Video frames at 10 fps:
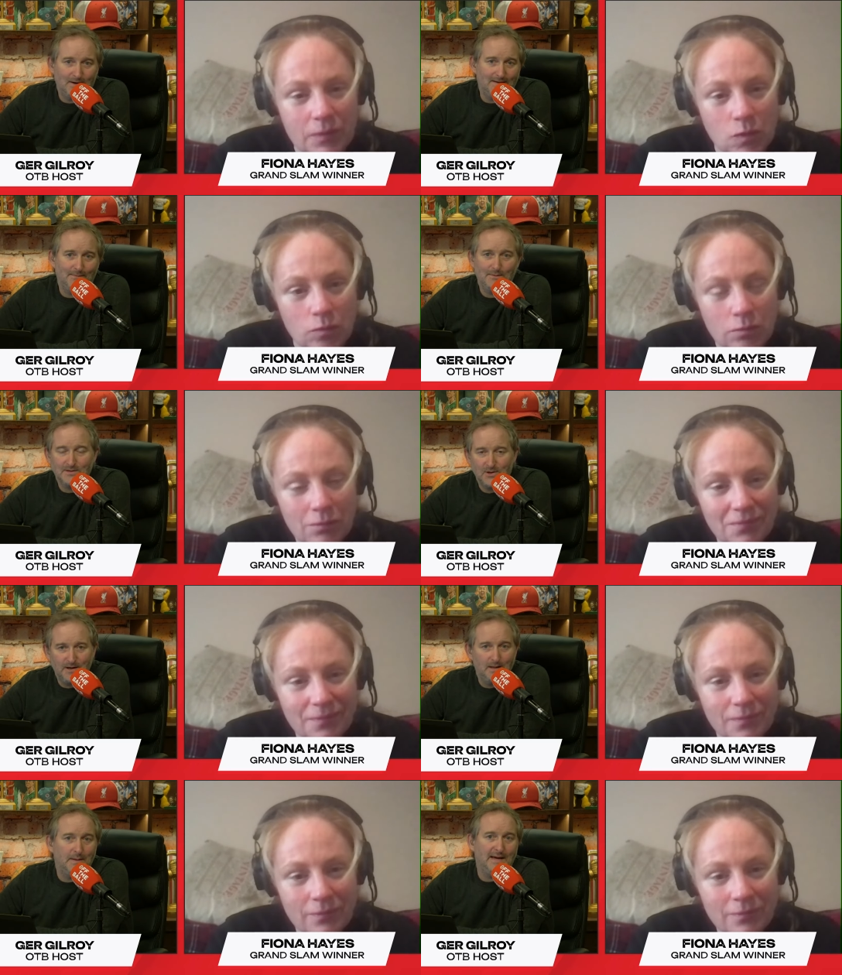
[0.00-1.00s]
Speaker 1: uh, we're turning the
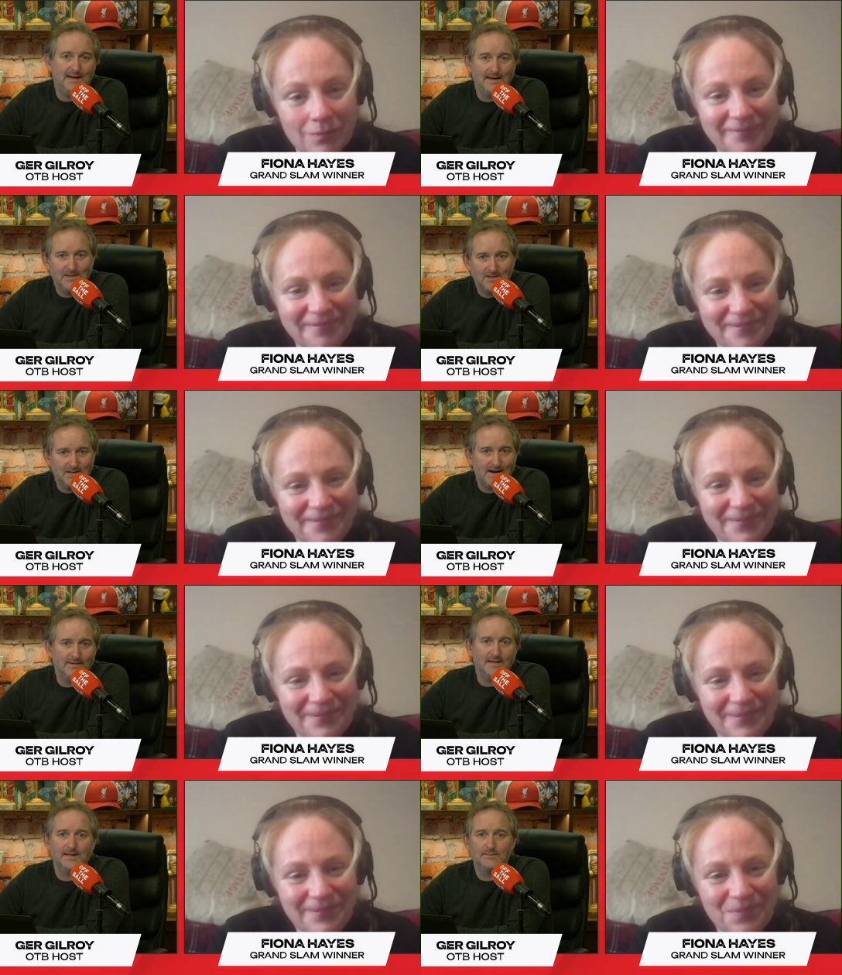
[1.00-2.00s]
page,
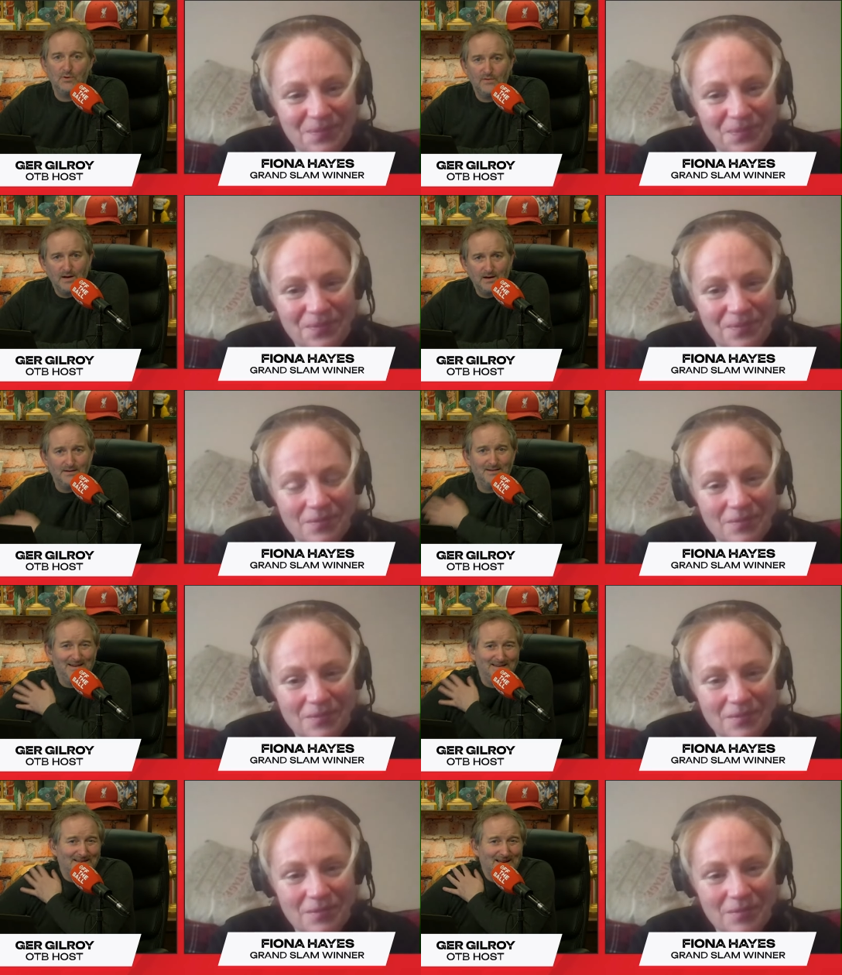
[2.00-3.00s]
everything is moving on.
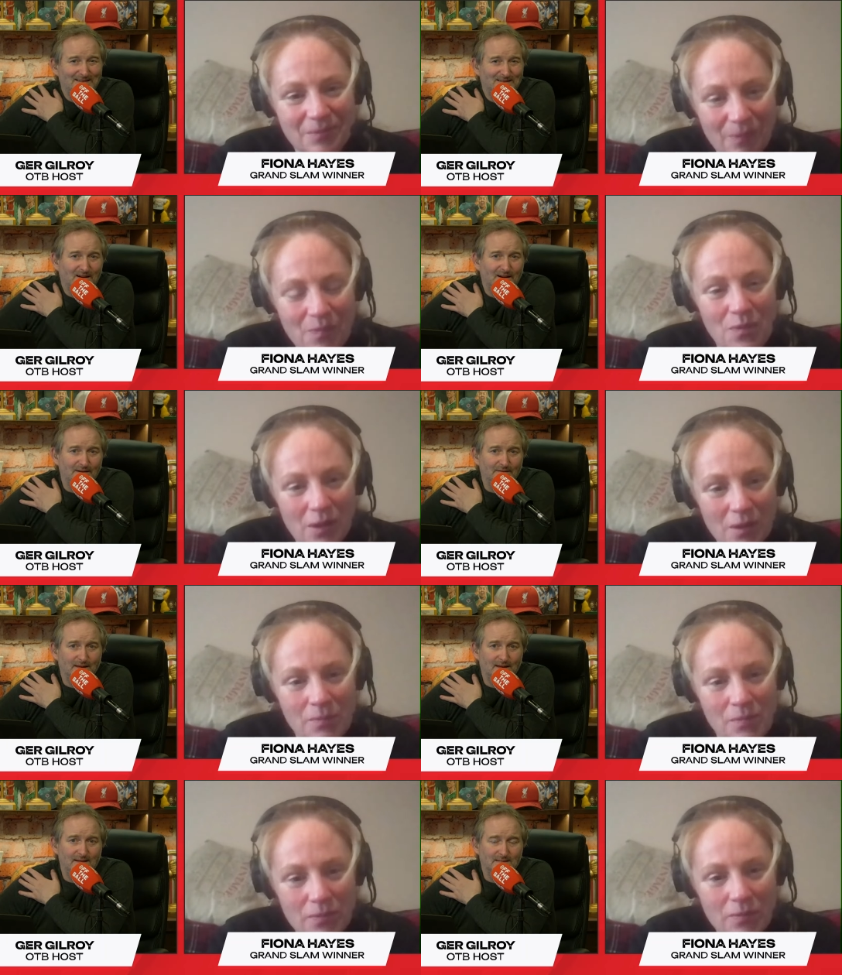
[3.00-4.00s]
It, that kind of thing
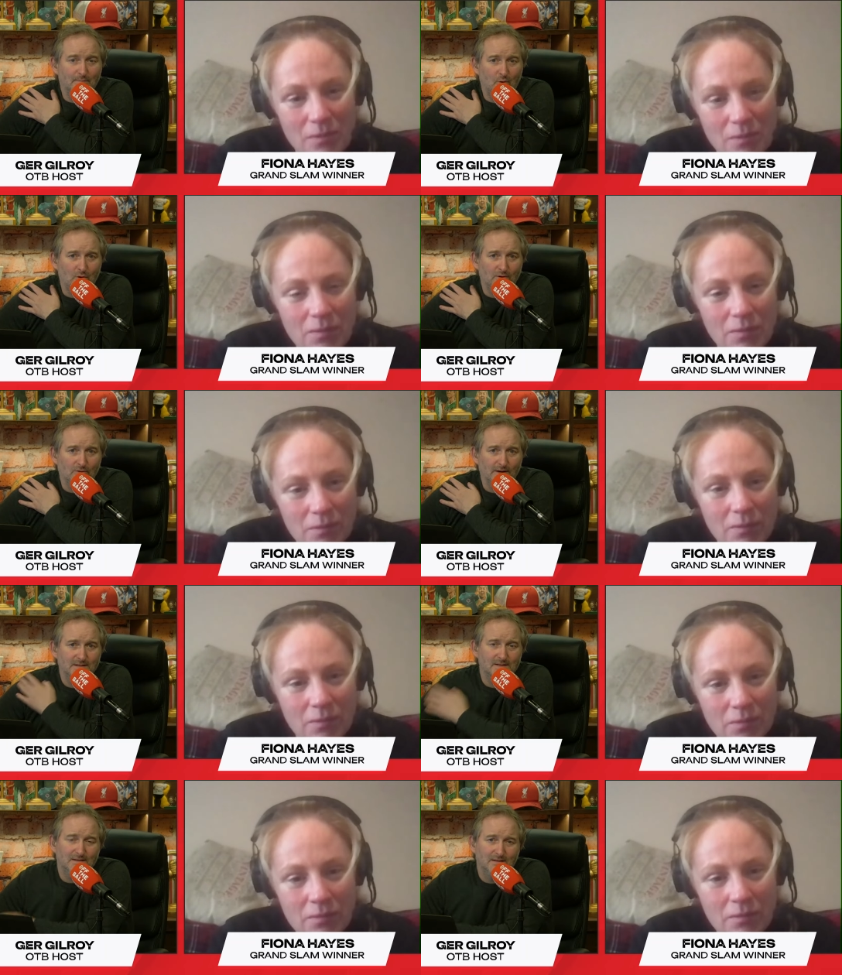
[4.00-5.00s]
is important, right?
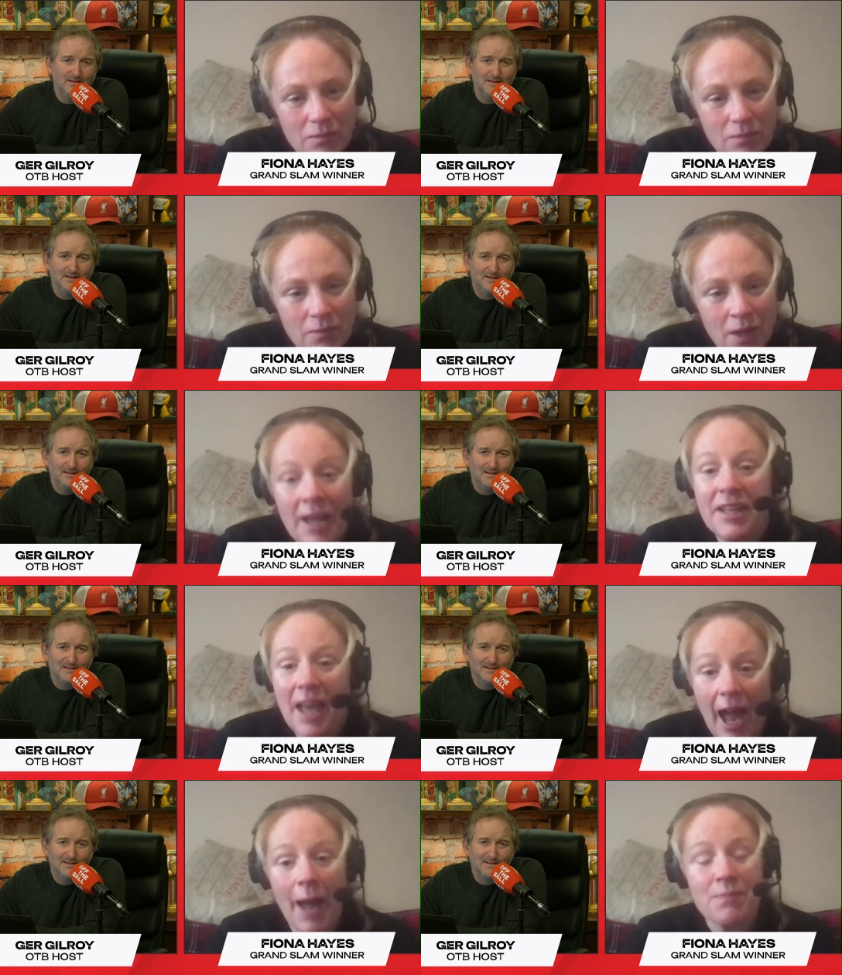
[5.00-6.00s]

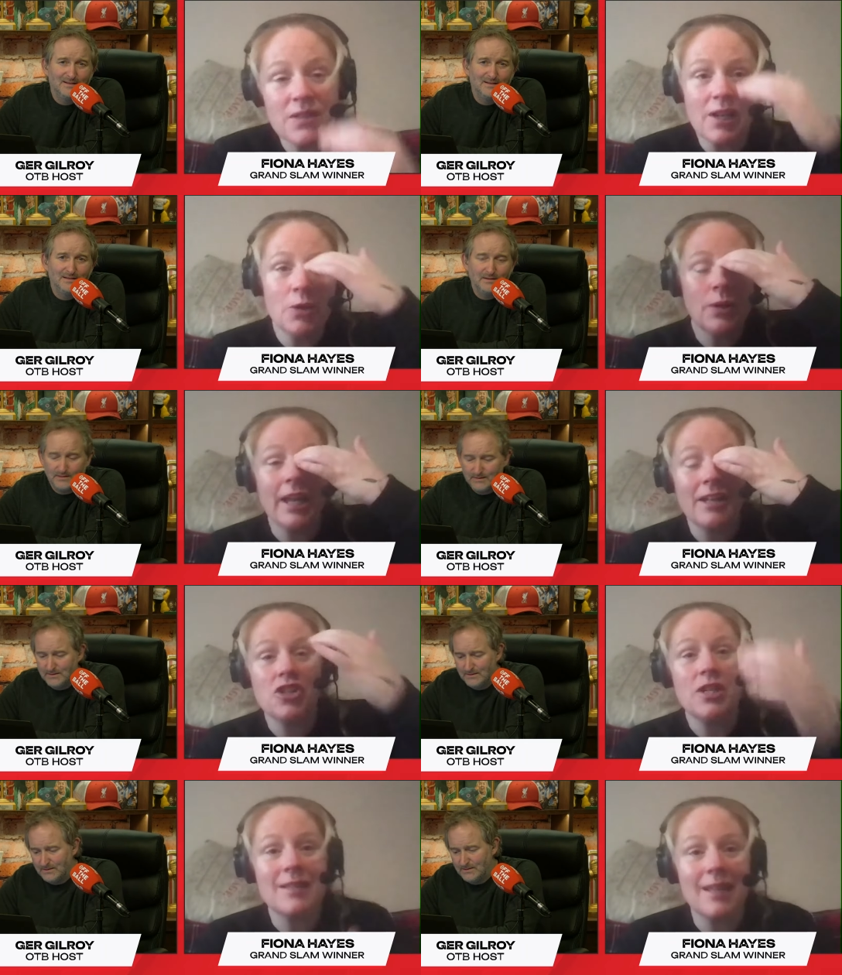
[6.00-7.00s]
Speaker 2: Yeah, absolutely. And
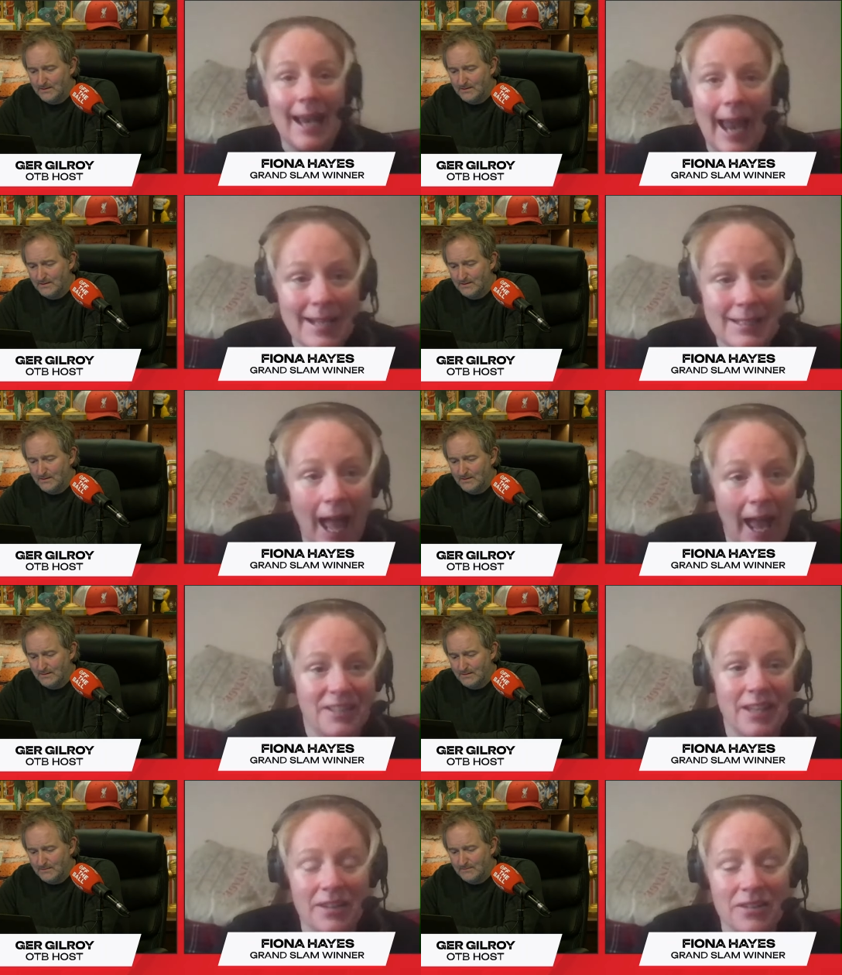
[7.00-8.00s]
she's a class
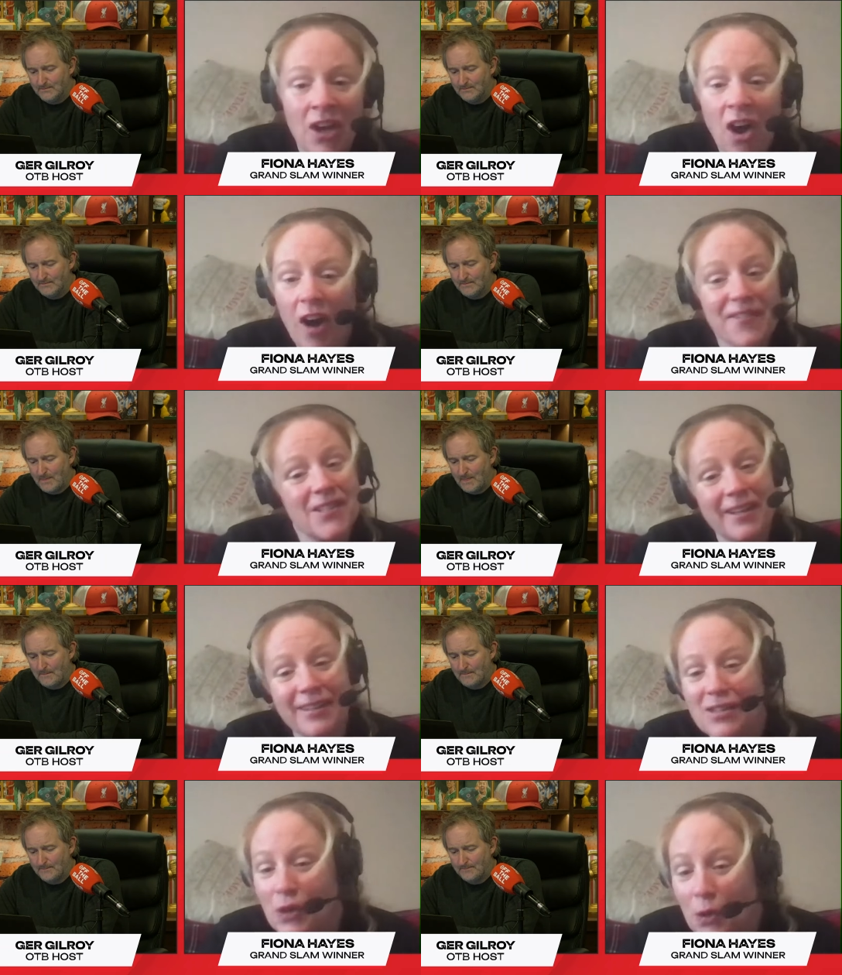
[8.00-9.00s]
act. And I've said
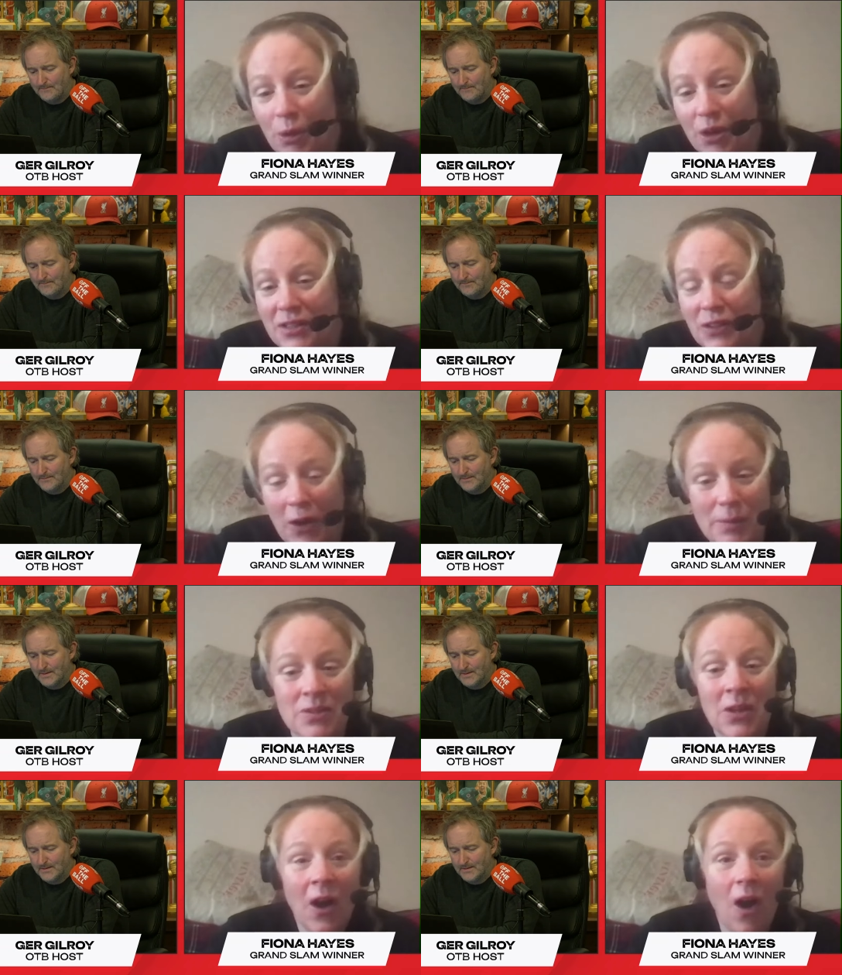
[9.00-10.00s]
this numerous times.